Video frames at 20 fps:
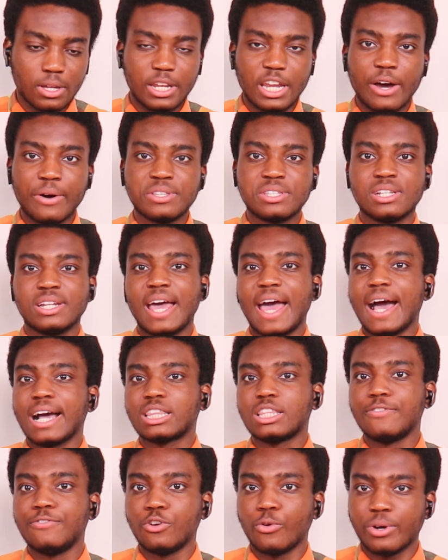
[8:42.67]
now it's in
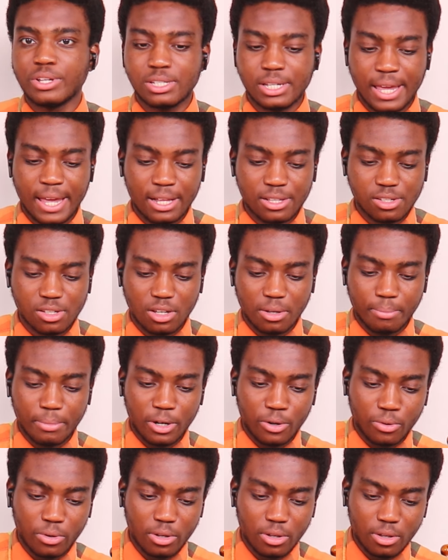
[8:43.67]
active noise canceling
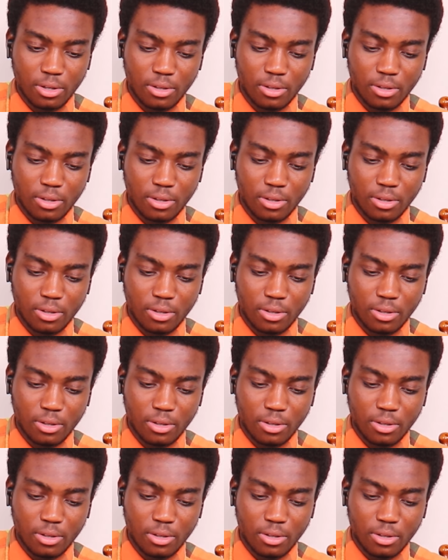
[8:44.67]
mode,